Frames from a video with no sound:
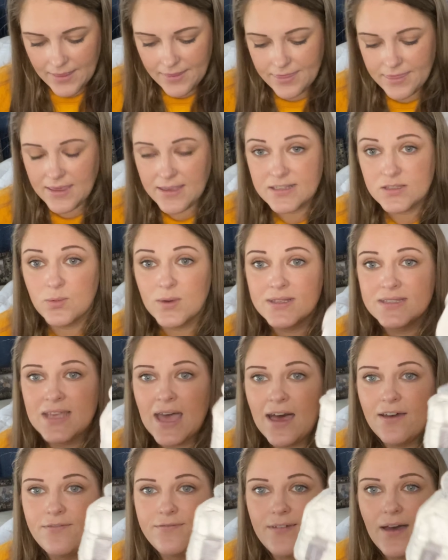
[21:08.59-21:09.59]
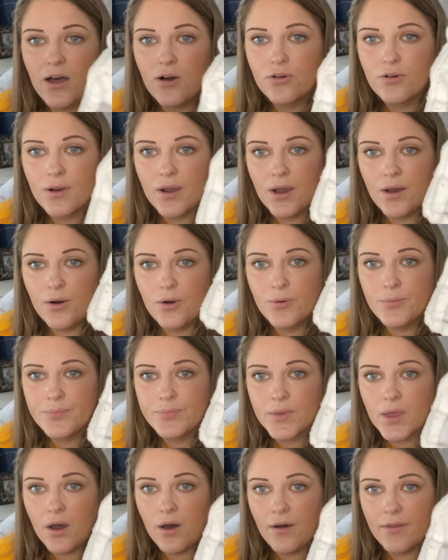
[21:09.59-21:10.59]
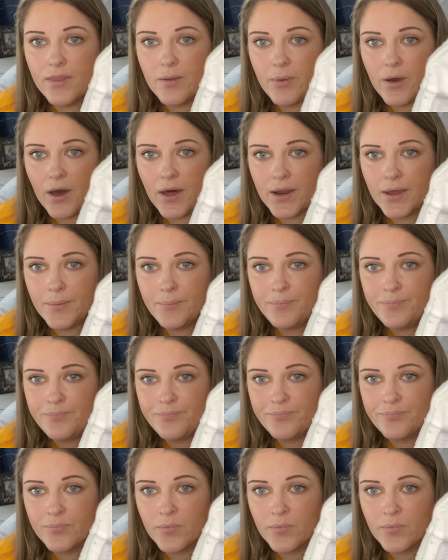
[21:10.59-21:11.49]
These ones have Velcro on the bottom,